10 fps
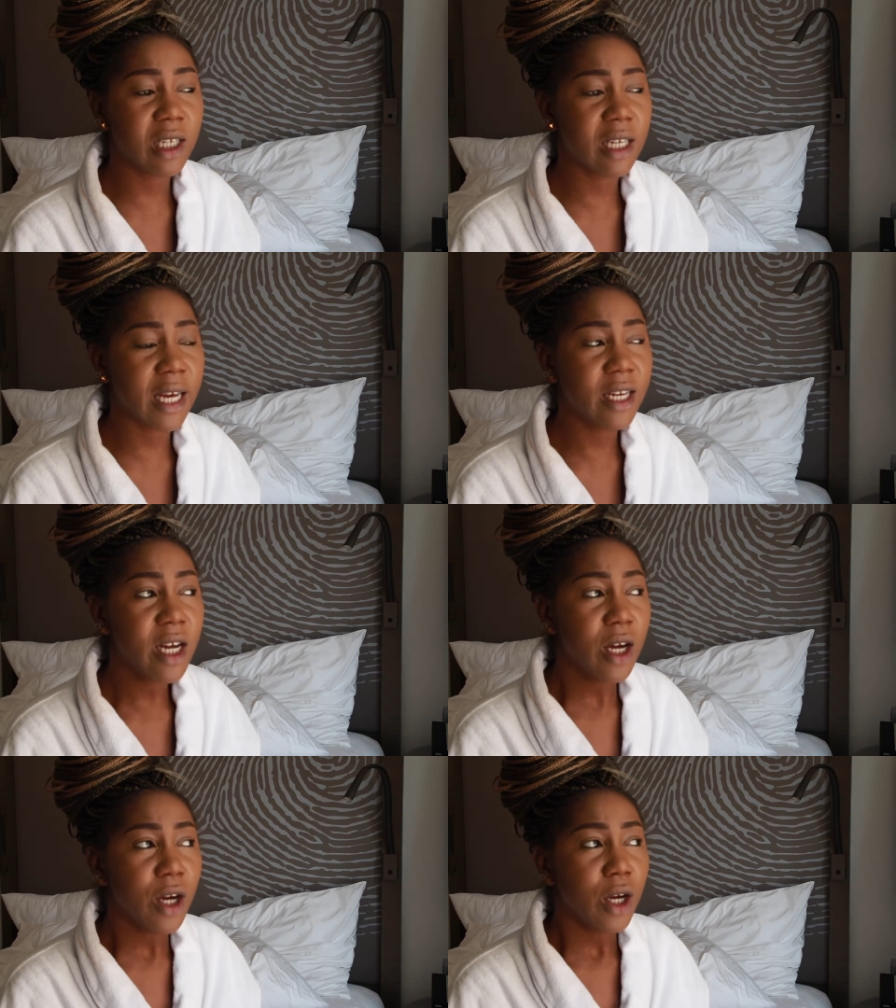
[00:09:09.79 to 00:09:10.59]
And then
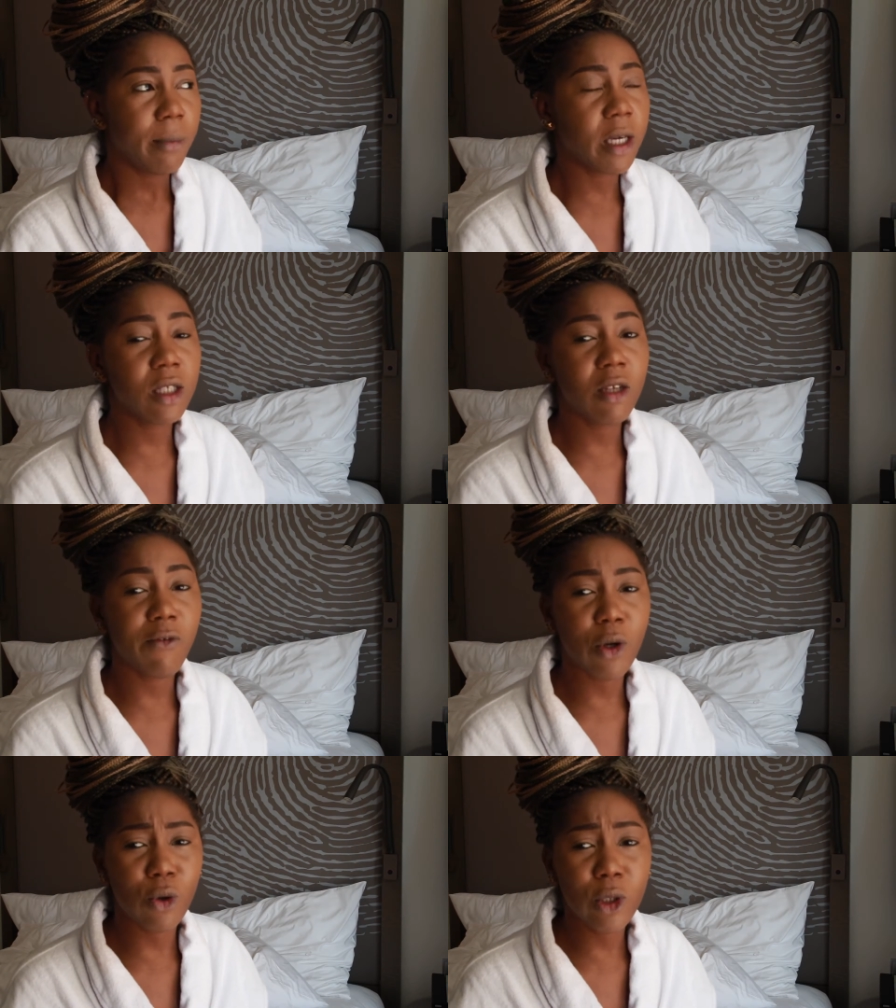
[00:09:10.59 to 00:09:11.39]
because
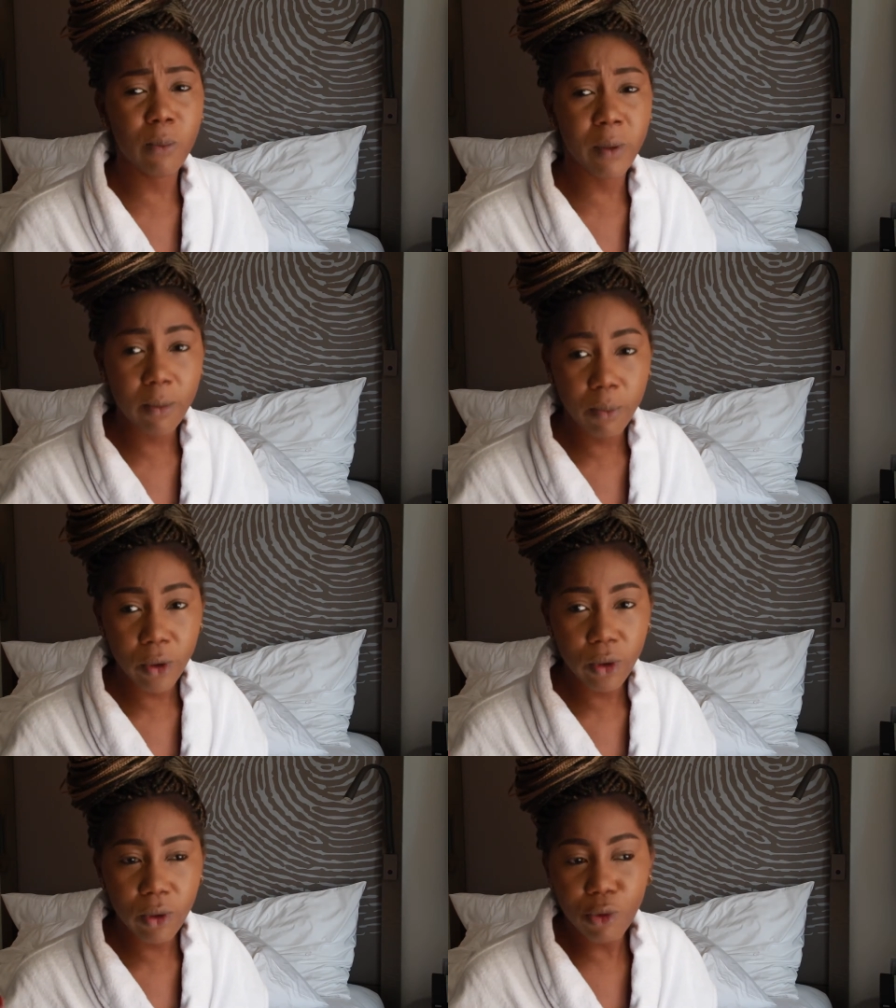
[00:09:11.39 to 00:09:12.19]
of those people,